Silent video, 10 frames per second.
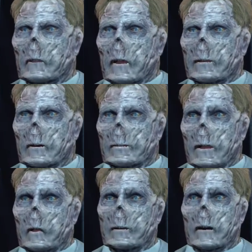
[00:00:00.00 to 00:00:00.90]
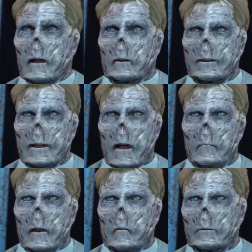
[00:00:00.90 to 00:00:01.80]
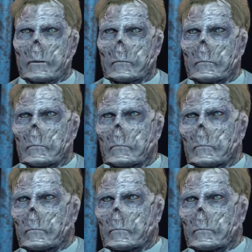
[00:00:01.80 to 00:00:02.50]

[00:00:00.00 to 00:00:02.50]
Finest arena in the Commonwealth.